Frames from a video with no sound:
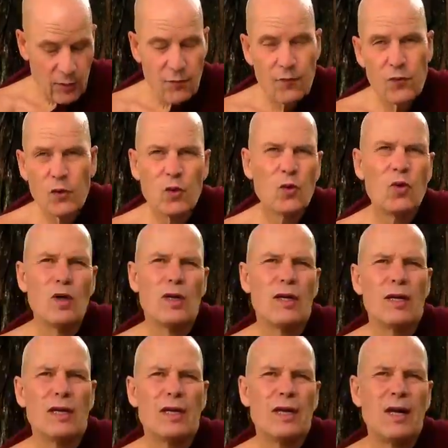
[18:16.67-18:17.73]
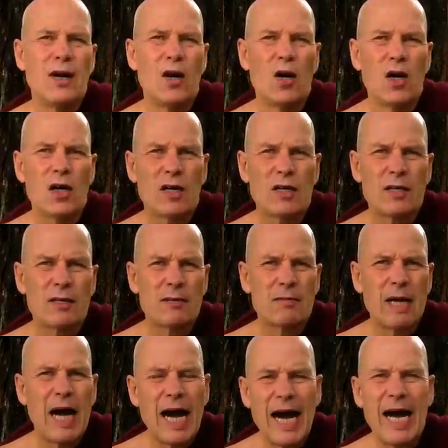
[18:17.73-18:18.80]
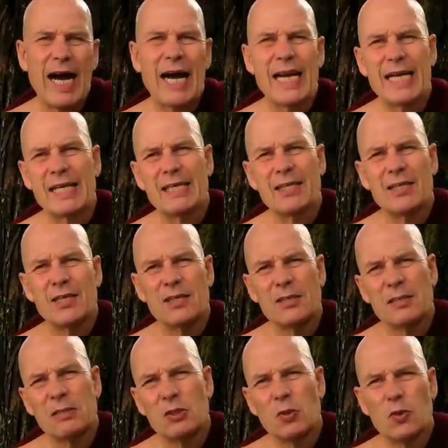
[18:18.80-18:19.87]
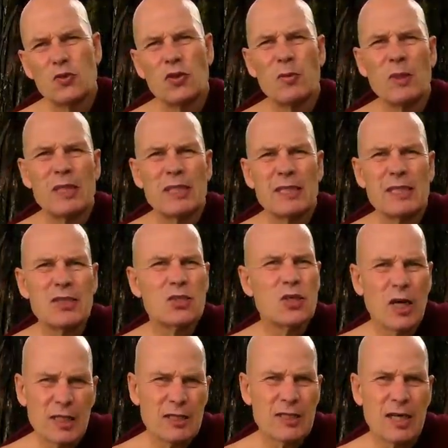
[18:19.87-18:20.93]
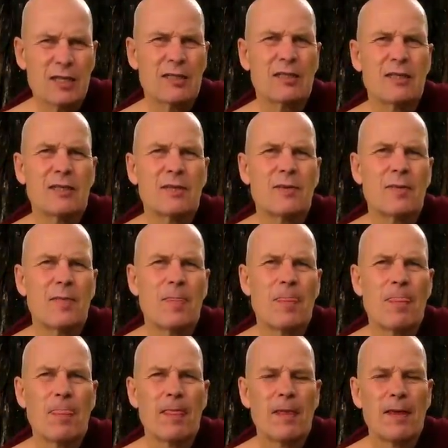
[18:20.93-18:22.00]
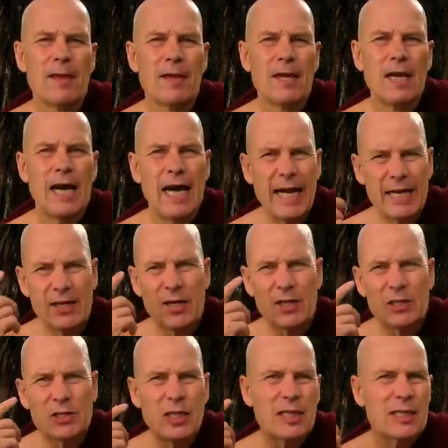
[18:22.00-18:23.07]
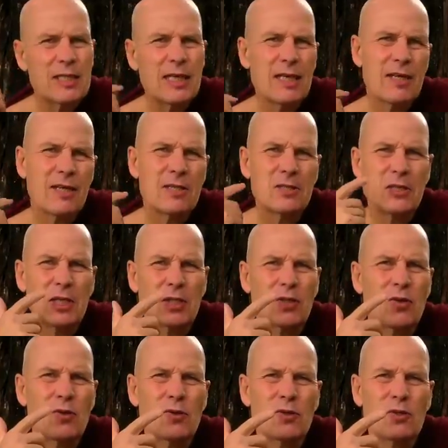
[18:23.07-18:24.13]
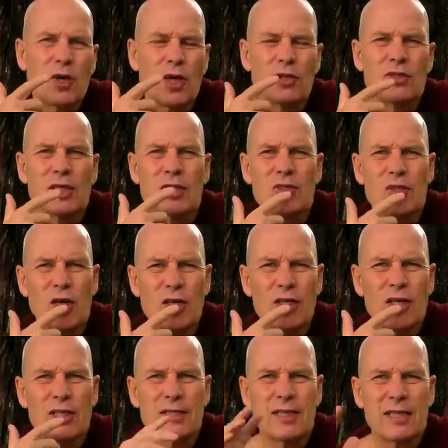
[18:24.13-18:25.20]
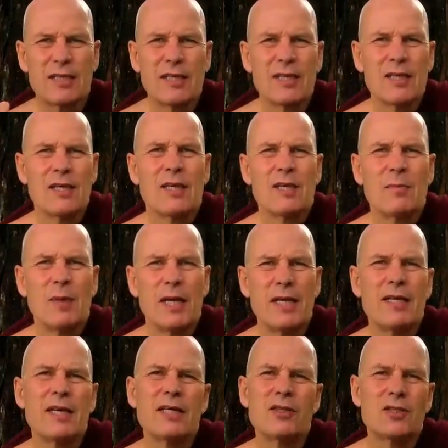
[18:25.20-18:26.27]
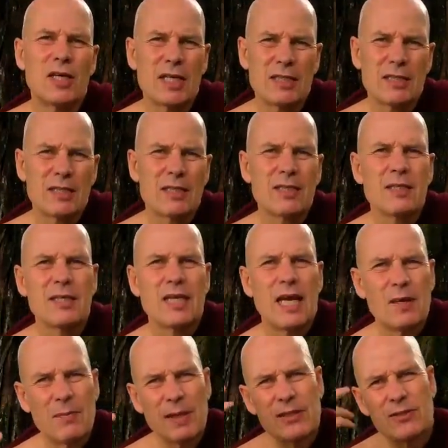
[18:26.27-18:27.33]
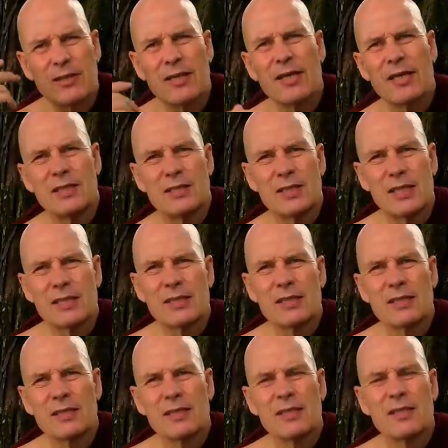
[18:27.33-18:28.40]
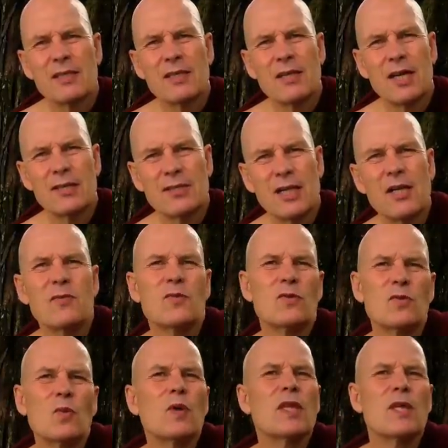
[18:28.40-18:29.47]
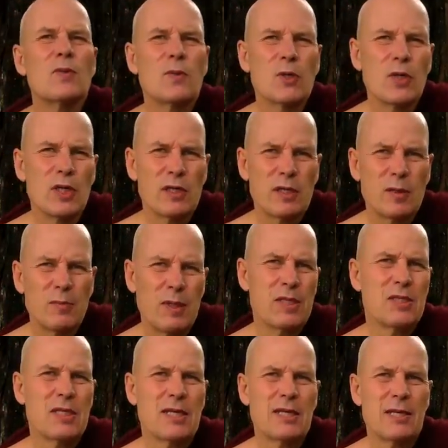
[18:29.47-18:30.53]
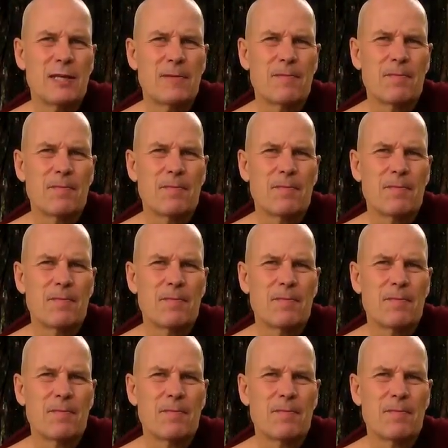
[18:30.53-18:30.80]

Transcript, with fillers: fuel or ahara, nutriment, this contact. Eye contact, ear contact, nose contact, tongue contact, body contact, and mental contact. Contact with the world, basically.